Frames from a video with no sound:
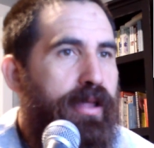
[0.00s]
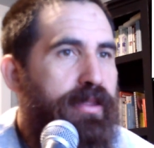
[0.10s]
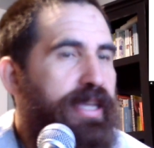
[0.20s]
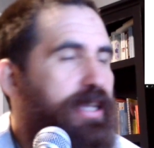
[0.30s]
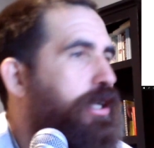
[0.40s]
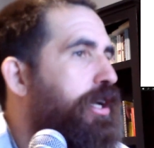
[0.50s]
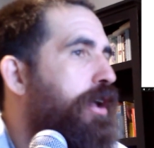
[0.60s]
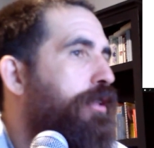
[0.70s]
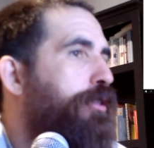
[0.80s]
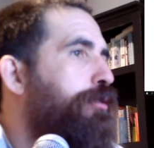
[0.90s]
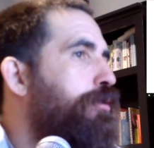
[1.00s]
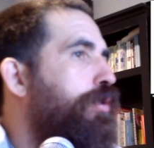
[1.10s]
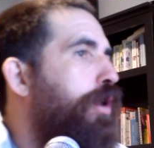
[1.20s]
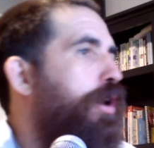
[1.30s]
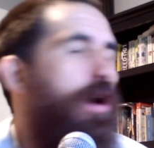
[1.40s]
They cut
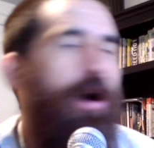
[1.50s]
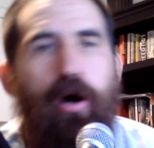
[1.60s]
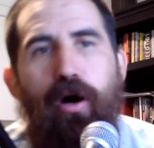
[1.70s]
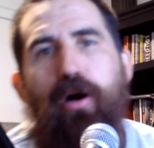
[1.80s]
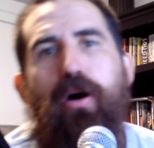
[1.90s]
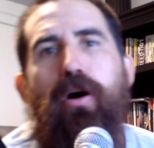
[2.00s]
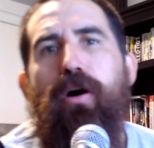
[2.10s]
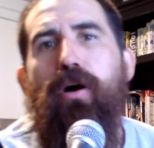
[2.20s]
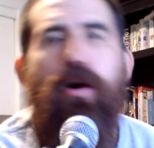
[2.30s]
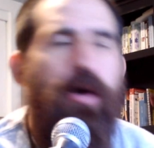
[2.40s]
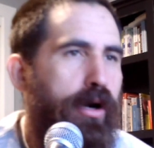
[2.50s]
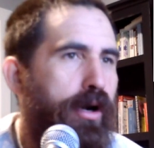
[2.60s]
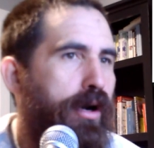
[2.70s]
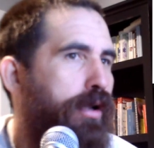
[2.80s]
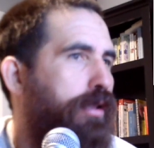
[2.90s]
through
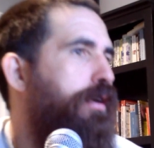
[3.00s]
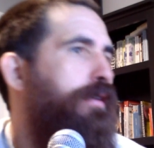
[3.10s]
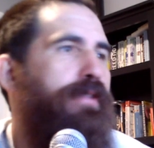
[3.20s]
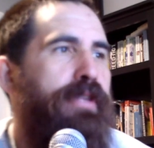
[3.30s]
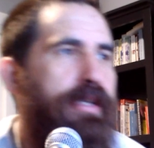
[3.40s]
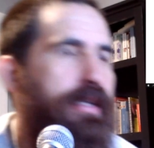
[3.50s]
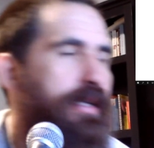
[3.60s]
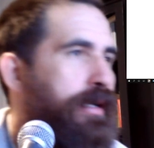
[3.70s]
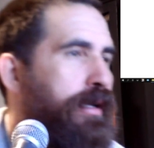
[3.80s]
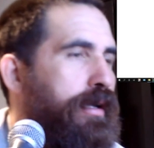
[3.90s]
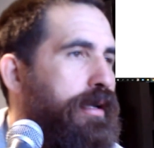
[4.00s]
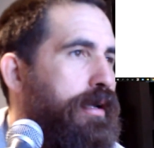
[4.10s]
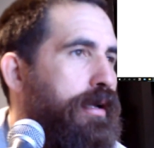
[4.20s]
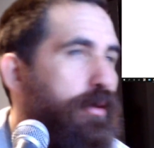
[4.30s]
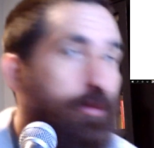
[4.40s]
all of the
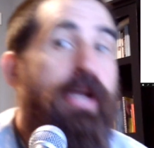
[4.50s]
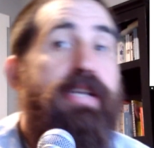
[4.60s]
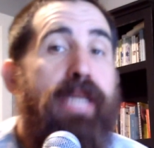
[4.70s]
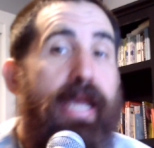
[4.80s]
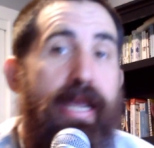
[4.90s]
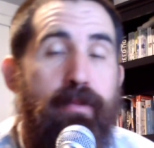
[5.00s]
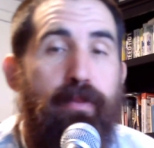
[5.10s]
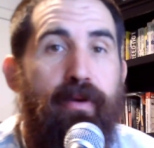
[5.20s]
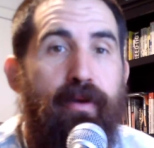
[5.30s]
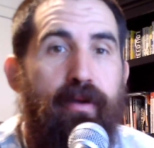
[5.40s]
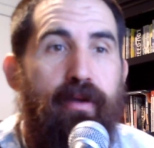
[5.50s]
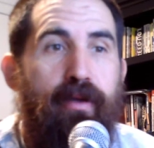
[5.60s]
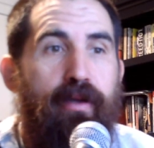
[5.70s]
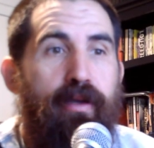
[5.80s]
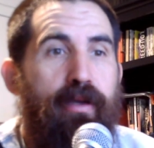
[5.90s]
red tape,
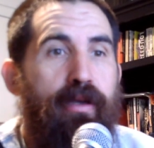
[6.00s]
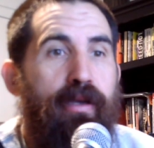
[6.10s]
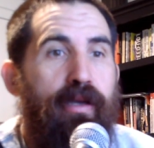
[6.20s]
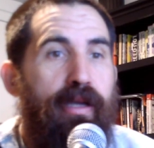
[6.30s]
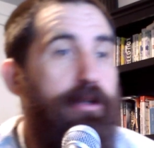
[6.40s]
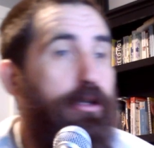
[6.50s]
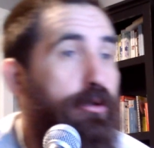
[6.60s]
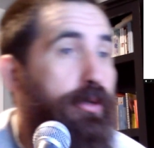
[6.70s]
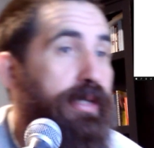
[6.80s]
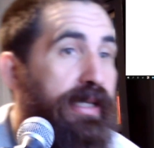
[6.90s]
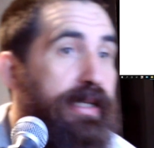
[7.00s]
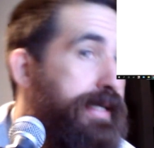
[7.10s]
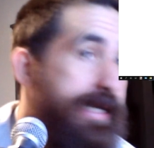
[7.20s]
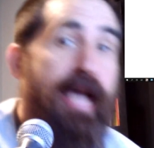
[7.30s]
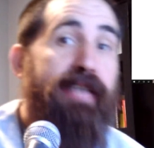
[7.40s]
including
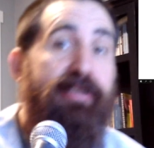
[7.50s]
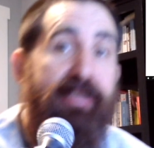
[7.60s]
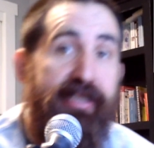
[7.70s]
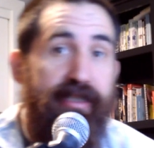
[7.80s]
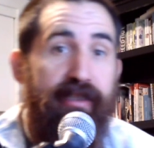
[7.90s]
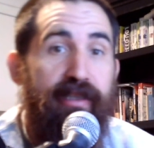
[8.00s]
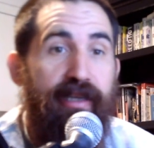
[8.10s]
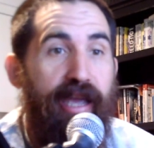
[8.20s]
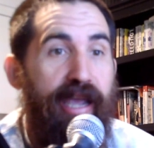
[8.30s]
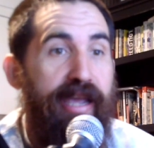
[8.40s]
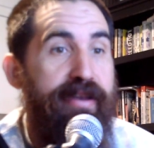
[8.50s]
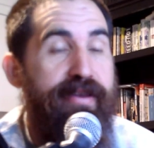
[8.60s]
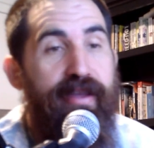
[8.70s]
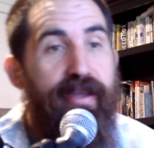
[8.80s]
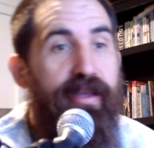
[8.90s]
any testing and